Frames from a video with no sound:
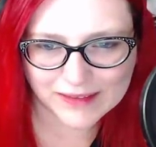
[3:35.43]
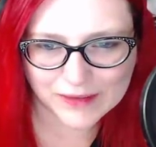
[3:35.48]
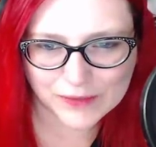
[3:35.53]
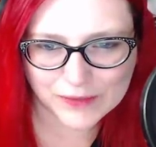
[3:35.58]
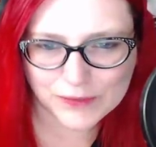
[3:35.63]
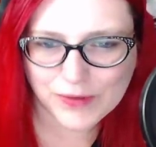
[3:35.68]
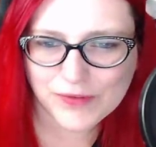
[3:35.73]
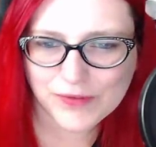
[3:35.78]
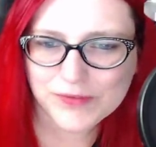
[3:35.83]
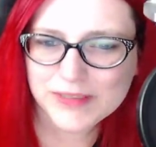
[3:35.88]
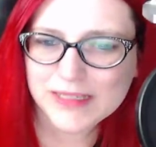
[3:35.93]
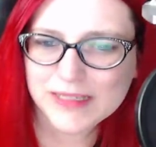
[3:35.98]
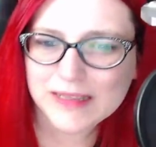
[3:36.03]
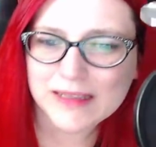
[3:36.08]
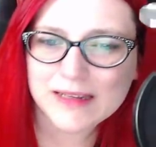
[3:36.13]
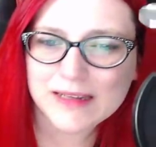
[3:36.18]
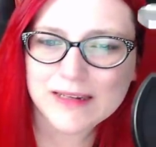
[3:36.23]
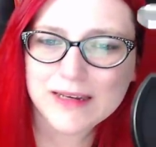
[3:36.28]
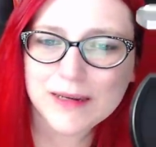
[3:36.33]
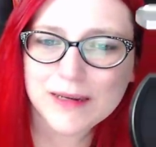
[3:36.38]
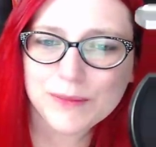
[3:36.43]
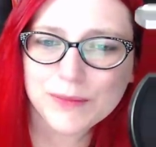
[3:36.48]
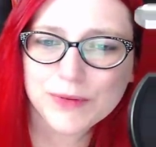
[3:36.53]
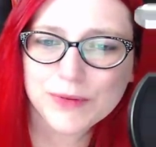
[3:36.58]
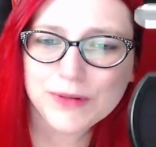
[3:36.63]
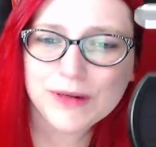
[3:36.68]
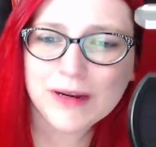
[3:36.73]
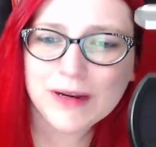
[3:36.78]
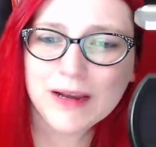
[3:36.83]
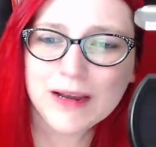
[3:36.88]
Referencing the
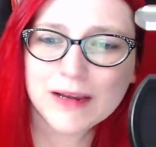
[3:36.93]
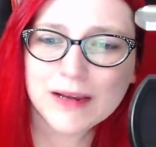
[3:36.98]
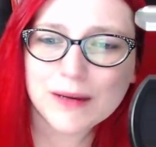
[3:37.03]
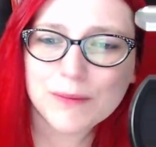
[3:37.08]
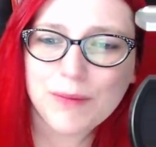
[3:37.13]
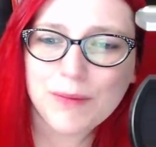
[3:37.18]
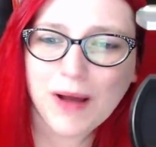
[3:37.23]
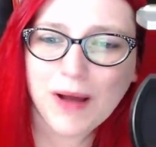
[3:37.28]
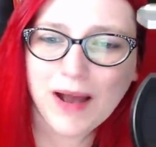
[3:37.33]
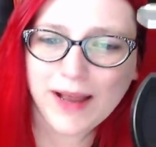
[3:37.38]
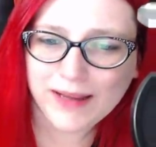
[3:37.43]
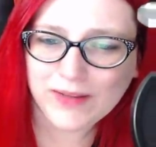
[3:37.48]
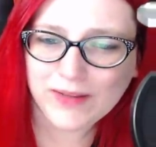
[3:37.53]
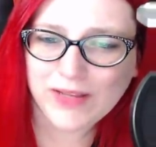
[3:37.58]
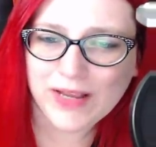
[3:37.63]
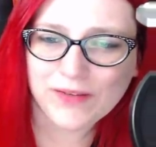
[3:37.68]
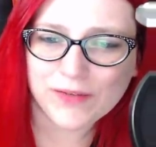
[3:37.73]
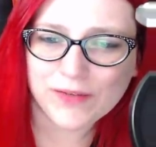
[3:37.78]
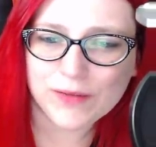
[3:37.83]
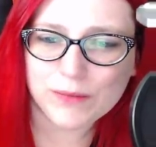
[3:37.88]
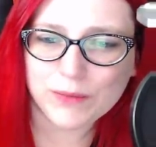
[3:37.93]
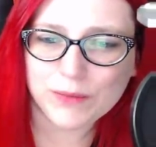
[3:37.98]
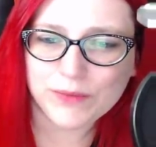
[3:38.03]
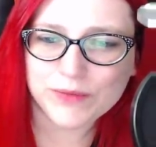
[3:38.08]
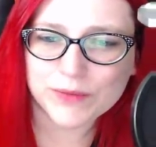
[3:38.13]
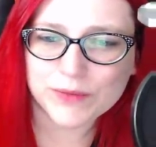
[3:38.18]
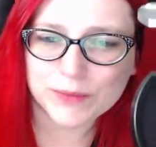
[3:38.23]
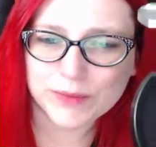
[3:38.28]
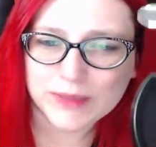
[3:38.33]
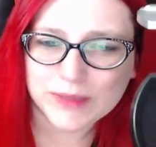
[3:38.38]
number compiled after the
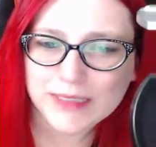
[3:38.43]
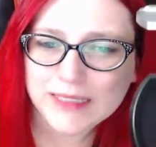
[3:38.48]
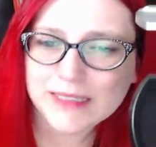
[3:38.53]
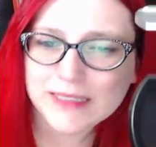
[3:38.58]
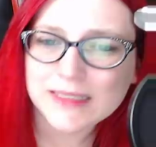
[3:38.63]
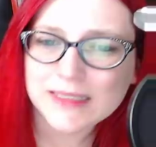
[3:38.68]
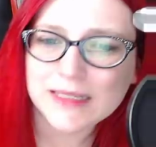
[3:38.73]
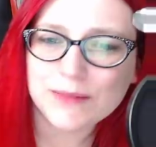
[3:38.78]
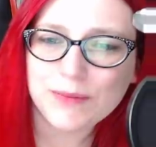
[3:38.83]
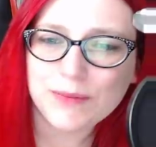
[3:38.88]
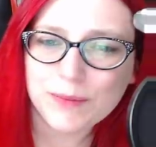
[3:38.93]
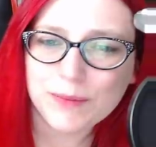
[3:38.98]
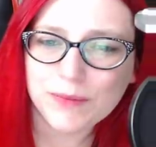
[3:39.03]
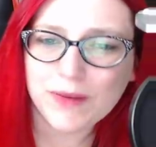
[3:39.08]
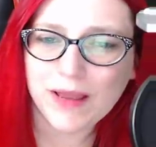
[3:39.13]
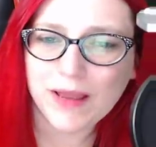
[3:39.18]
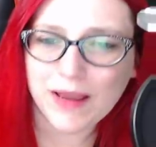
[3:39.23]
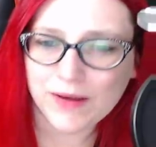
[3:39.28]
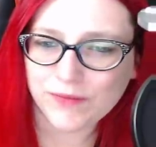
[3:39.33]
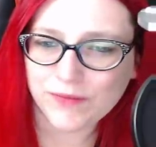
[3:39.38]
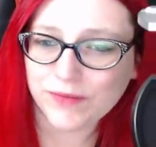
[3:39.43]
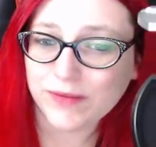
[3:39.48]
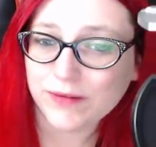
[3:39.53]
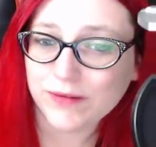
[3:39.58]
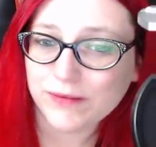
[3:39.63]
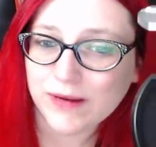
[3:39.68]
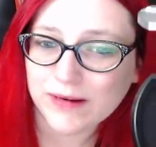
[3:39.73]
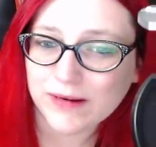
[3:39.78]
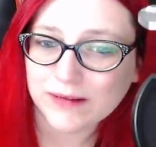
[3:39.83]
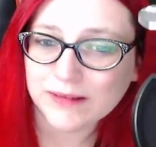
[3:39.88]
movie's released and people have
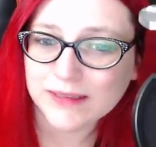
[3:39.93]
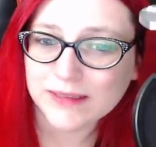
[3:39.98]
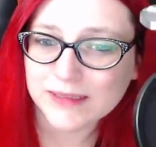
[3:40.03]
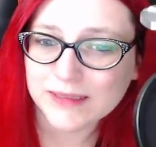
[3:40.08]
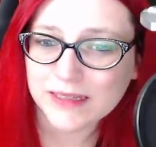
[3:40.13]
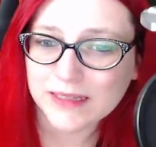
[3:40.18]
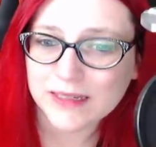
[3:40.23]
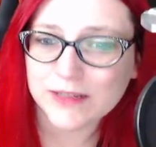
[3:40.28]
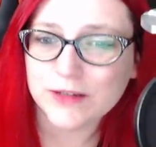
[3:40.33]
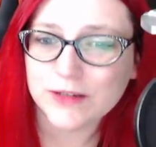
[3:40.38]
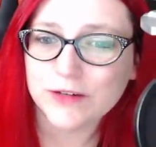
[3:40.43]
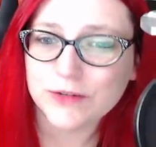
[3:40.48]
theoretically seen it.